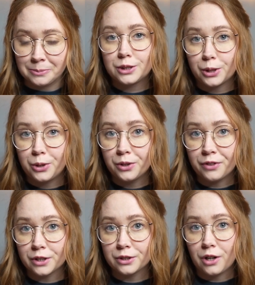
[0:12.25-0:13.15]
So
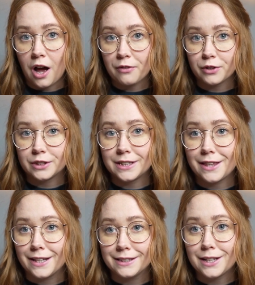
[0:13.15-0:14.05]
Universal offers these